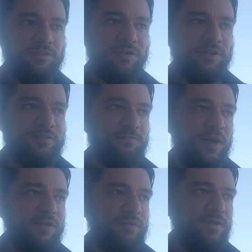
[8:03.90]
It really doesn't
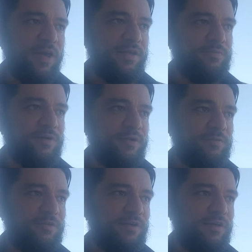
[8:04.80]
matter. It can be anybody,
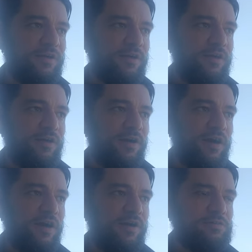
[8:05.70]
really.
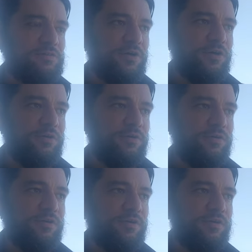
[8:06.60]
So